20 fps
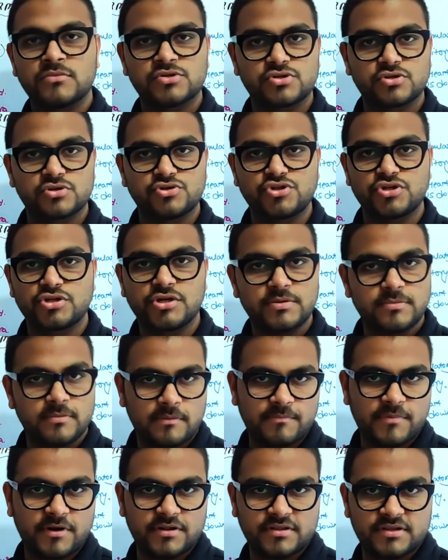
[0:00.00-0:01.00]
So you should
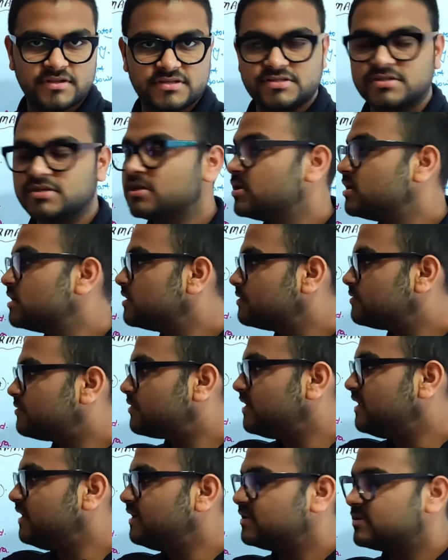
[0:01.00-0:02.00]
remember these:
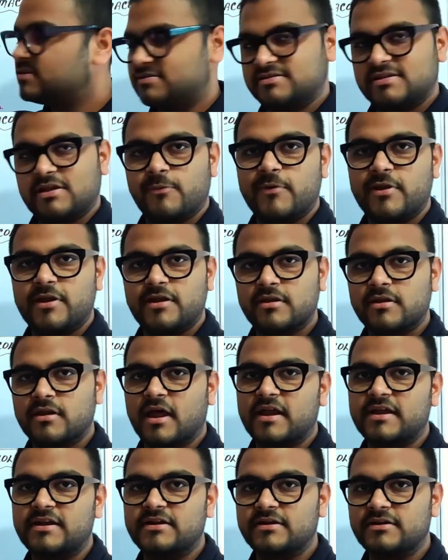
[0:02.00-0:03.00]
3, 7,
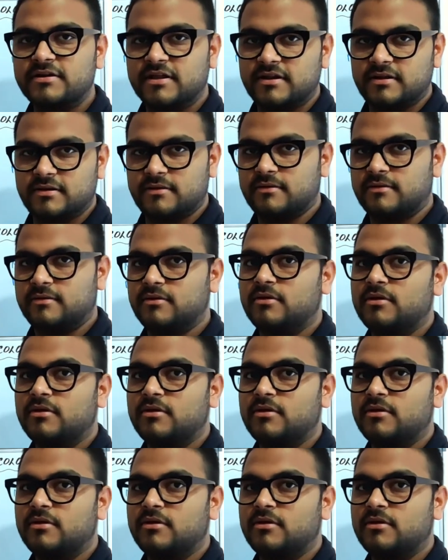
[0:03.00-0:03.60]
9, 10.